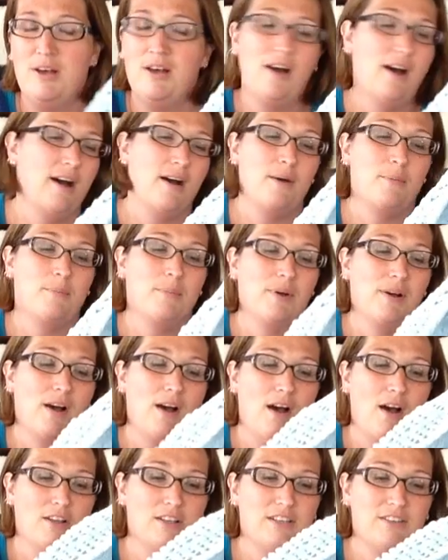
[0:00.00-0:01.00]

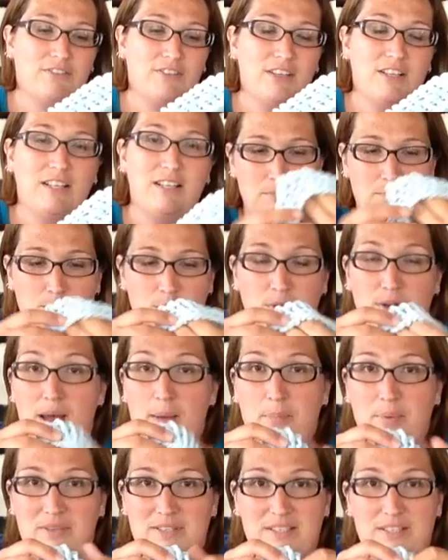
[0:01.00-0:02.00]
I'll definitely put
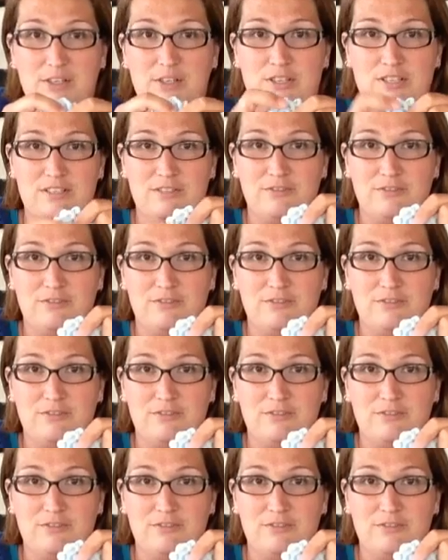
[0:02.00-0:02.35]
up a series